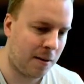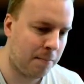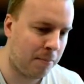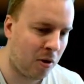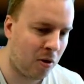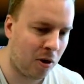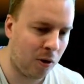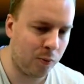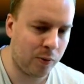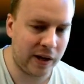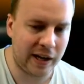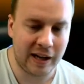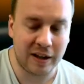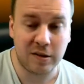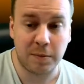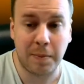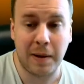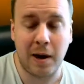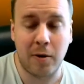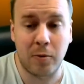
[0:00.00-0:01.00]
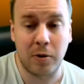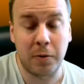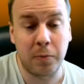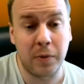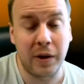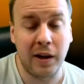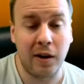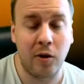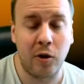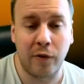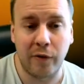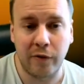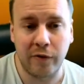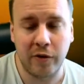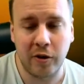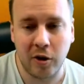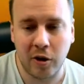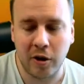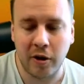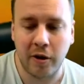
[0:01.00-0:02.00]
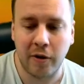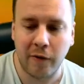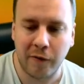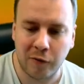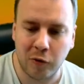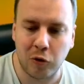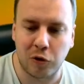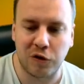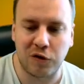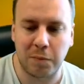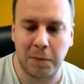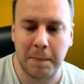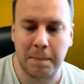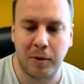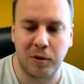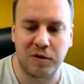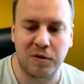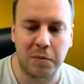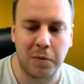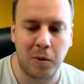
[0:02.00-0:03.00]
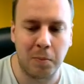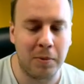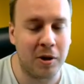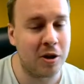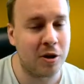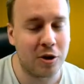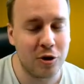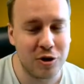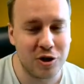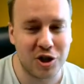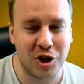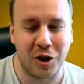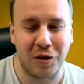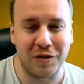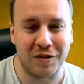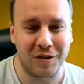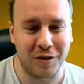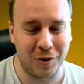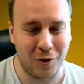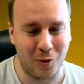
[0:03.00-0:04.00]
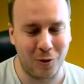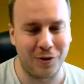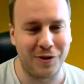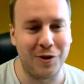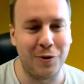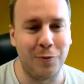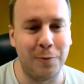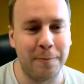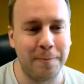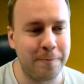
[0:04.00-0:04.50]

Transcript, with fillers: ball with less power will, of, uh, of course, be possible. But good chance on hole 2.